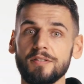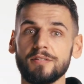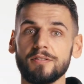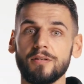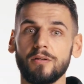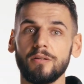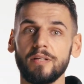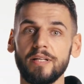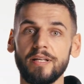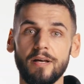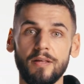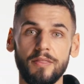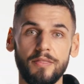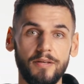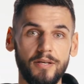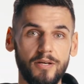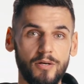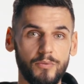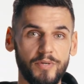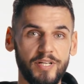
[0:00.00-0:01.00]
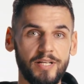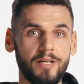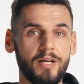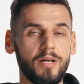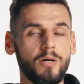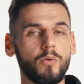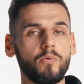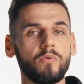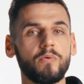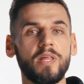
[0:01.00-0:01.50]
is to link theory
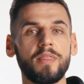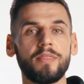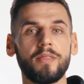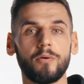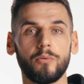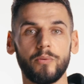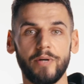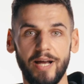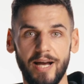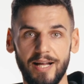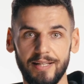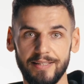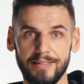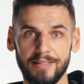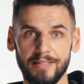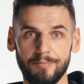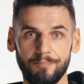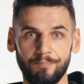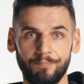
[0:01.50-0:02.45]
with reality.